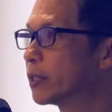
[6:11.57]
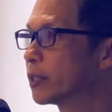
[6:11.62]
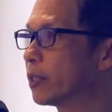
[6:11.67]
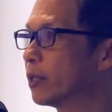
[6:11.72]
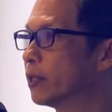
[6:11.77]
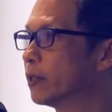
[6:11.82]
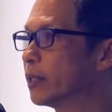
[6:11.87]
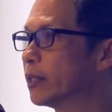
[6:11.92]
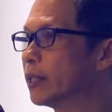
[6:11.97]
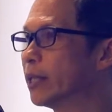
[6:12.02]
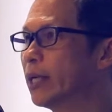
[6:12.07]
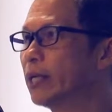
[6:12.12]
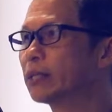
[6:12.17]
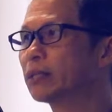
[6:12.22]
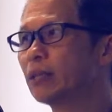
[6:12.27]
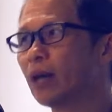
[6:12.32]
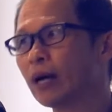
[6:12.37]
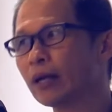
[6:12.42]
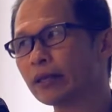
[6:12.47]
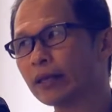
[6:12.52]
so it's
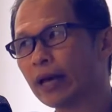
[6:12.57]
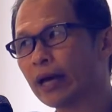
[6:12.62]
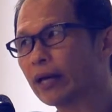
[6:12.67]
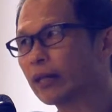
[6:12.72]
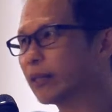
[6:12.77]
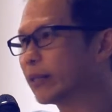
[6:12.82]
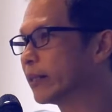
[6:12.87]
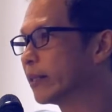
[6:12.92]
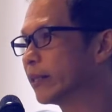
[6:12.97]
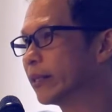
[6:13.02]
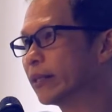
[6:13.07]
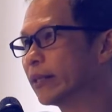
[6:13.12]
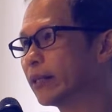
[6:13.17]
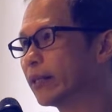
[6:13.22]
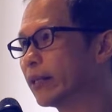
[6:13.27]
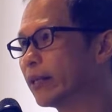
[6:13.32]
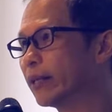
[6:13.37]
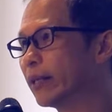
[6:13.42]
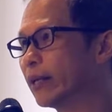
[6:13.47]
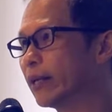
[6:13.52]
not that
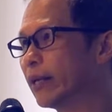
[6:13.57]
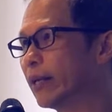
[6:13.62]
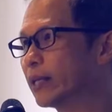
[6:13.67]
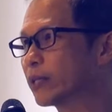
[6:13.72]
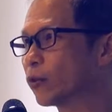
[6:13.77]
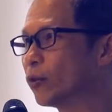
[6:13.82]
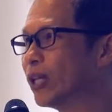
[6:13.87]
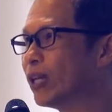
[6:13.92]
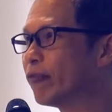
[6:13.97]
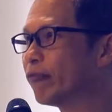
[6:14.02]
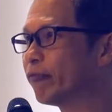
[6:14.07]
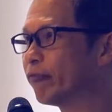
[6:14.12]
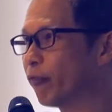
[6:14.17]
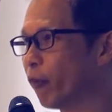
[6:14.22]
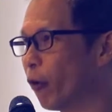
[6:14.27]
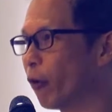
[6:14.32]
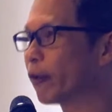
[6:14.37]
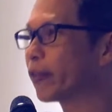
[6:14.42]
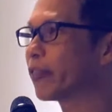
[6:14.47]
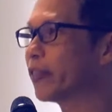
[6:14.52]
it's only
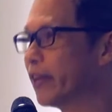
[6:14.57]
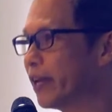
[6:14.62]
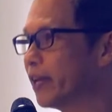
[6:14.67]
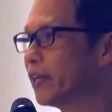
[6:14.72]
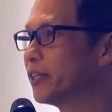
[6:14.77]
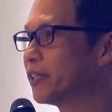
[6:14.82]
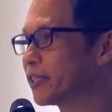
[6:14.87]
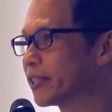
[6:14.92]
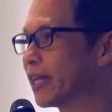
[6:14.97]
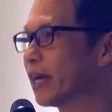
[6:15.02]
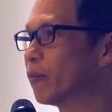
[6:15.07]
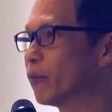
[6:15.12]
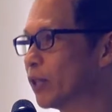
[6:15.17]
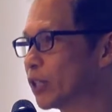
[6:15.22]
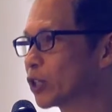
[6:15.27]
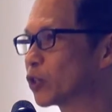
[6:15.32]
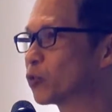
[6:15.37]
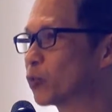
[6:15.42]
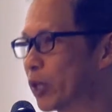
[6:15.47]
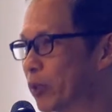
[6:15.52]
four things that
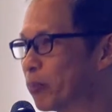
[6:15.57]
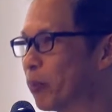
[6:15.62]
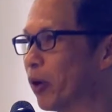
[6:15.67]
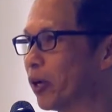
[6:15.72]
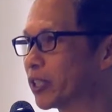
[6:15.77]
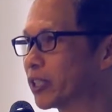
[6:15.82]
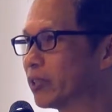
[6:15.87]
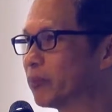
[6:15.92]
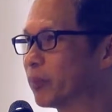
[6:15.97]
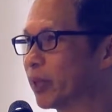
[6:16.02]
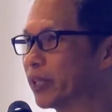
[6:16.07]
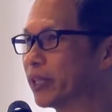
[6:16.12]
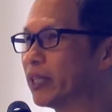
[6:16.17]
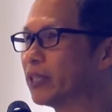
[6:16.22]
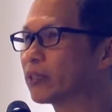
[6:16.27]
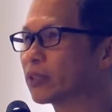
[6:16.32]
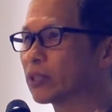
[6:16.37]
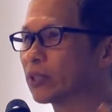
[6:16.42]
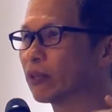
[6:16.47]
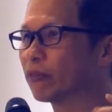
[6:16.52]
was reported, but
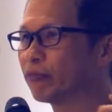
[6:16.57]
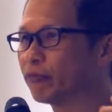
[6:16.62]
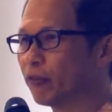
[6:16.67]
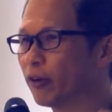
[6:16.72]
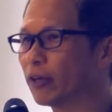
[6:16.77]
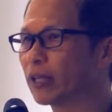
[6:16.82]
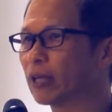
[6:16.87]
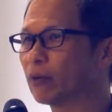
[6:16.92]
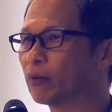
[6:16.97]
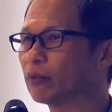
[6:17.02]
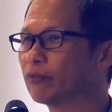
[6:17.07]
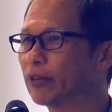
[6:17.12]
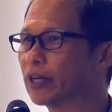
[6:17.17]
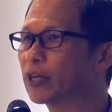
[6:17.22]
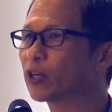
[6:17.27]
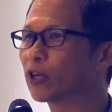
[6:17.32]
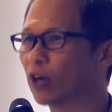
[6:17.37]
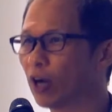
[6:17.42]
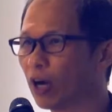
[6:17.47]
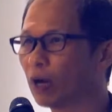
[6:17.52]
these are the four that were
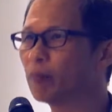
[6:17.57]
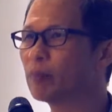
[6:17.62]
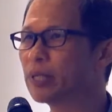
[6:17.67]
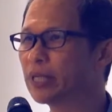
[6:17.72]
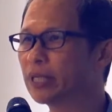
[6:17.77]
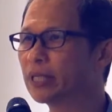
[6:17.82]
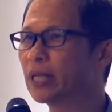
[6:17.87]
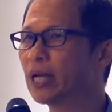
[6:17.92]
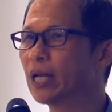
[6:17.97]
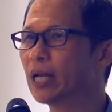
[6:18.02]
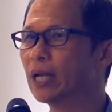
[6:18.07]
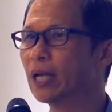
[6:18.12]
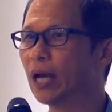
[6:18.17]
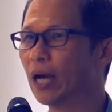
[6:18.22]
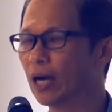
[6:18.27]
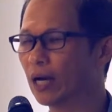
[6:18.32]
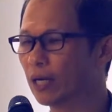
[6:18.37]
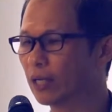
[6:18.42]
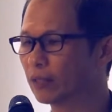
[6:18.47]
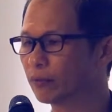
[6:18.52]
very common
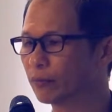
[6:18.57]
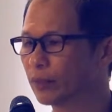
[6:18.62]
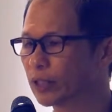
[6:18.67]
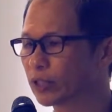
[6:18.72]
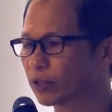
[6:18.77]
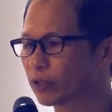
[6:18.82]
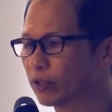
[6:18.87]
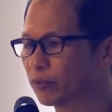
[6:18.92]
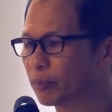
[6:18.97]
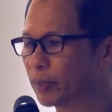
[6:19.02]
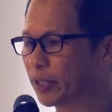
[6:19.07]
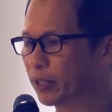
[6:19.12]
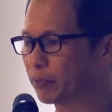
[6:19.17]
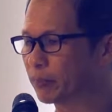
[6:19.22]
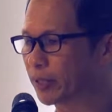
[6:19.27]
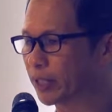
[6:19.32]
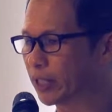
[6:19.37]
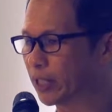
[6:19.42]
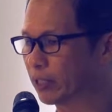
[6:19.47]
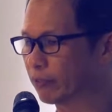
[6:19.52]
uh, which could be
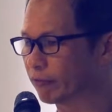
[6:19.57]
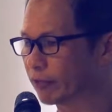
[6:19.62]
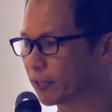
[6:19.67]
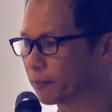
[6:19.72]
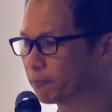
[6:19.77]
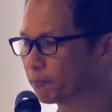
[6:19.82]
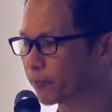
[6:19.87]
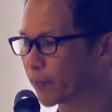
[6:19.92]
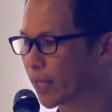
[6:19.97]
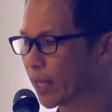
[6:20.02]
observed.